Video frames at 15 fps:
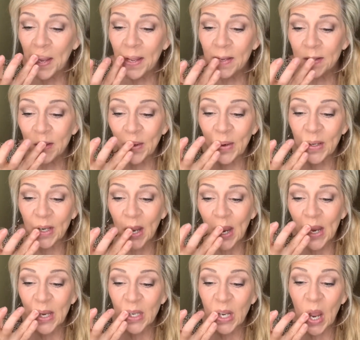So it
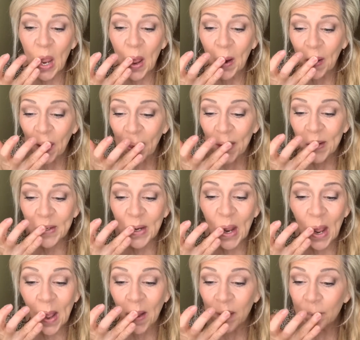takes a lot of
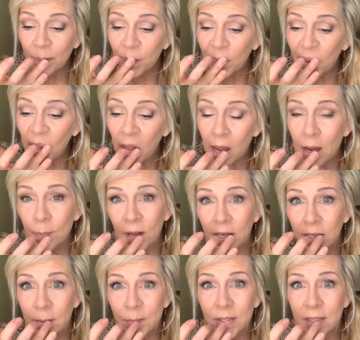time. And my
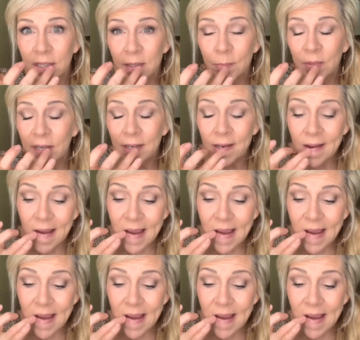lips need to be,